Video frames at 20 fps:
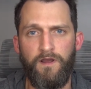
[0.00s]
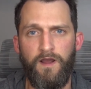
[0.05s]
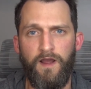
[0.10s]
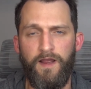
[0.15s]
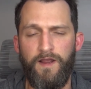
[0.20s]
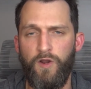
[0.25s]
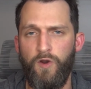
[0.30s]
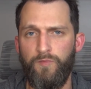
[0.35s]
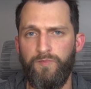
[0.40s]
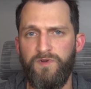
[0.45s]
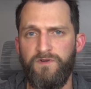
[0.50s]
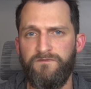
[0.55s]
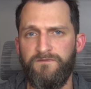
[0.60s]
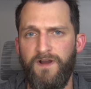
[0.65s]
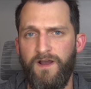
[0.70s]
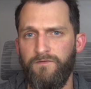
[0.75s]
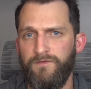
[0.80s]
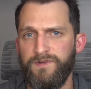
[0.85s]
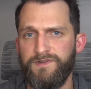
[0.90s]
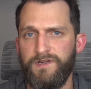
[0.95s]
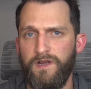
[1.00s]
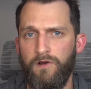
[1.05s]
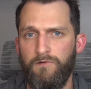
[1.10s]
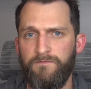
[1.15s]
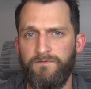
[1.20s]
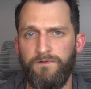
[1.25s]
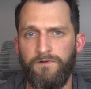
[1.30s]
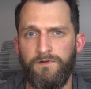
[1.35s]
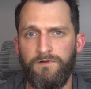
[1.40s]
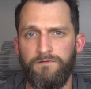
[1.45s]
I hope you found this
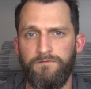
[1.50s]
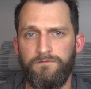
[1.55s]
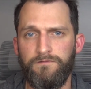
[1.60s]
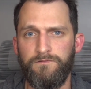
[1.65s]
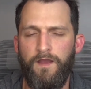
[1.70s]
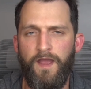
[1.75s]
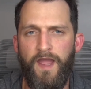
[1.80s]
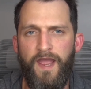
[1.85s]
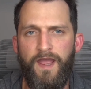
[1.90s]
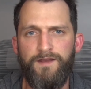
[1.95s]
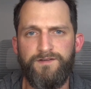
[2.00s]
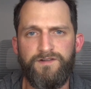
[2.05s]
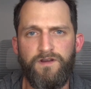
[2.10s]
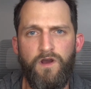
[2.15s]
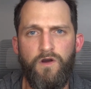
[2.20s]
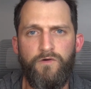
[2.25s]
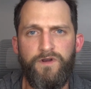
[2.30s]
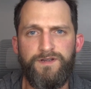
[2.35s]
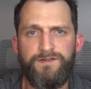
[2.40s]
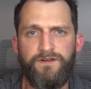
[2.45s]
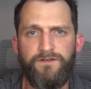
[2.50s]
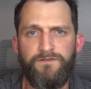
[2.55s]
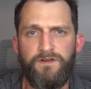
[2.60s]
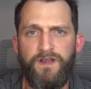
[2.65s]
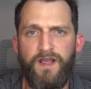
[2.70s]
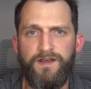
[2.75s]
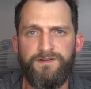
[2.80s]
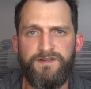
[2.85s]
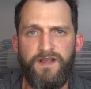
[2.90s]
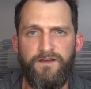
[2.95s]
helpful. As always, if you
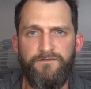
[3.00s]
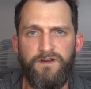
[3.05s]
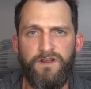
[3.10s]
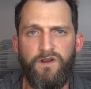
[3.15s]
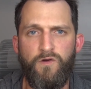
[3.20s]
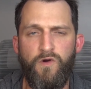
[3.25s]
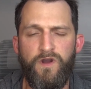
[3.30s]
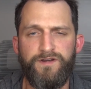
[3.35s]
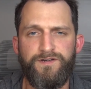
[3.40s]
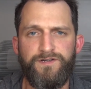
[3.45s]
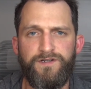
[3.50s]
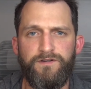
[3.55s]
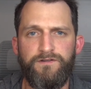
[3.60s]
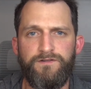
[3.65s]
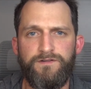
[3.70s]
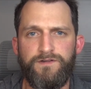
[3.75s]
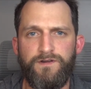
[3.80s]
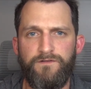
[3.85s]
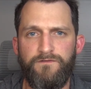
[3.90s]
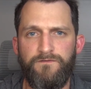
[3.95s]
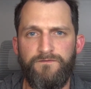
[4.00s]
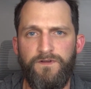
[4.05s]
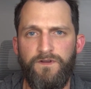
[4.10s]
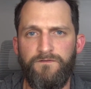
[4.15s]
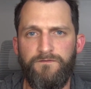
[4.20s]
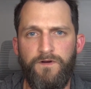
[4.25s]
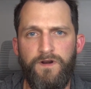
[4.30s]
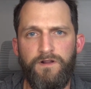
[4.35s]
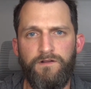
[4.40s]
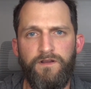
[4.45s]
guys have any questions, feel
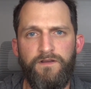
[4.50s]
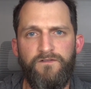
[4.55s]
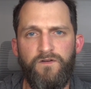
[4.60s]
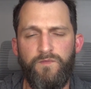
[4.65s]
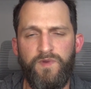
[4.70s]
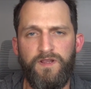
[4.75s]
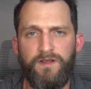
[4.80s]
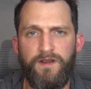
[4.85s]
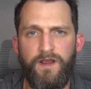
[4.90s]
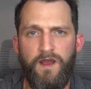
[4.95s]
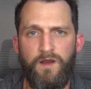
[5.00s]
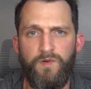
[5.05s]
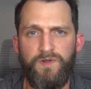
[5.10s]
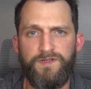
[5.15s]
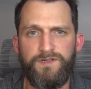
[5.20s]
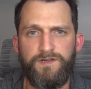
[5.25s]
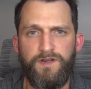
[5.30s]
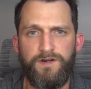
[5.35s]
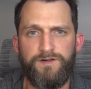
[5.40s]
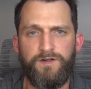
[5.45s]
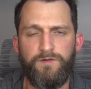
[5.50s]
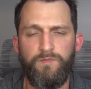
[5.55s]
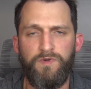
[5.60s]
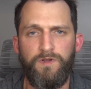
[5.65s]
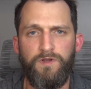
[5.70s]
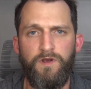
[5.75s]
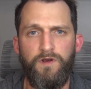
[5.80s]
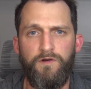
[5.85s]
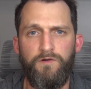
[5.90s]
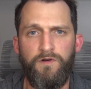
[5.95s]
free to leave them in the comments section
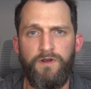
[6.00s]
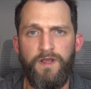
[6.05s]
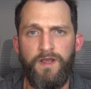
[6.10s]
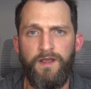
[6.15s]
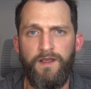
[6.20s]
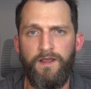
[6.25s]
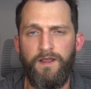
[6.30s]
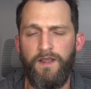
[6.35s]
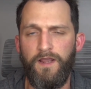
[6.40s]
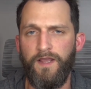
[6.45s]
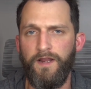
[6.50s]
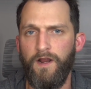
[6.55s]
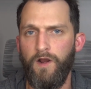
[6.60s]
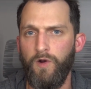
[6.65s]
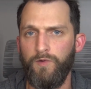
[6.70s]
below, and I